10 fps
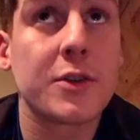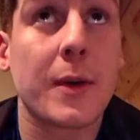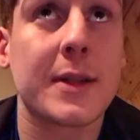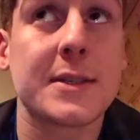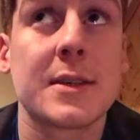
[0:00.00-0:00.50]

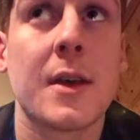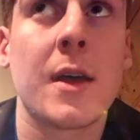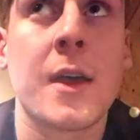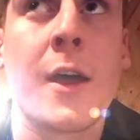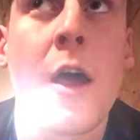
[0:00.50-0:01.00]
So that's
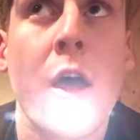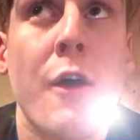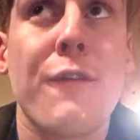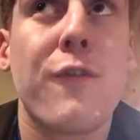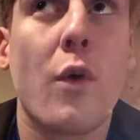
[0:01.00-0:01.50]

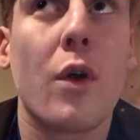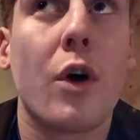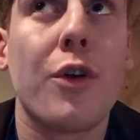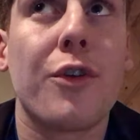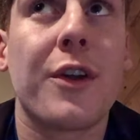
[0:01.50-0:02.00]
four
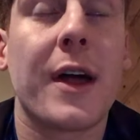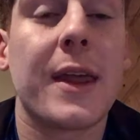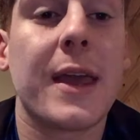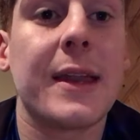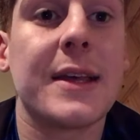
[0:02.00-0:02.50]
hundred
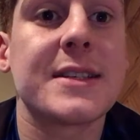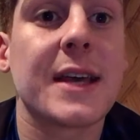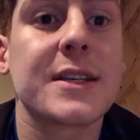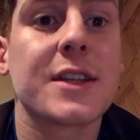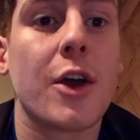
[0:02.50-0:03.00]

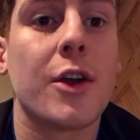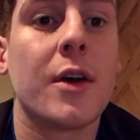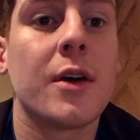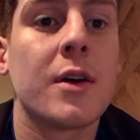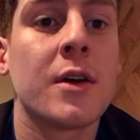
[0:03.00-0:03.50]
eighty-six down.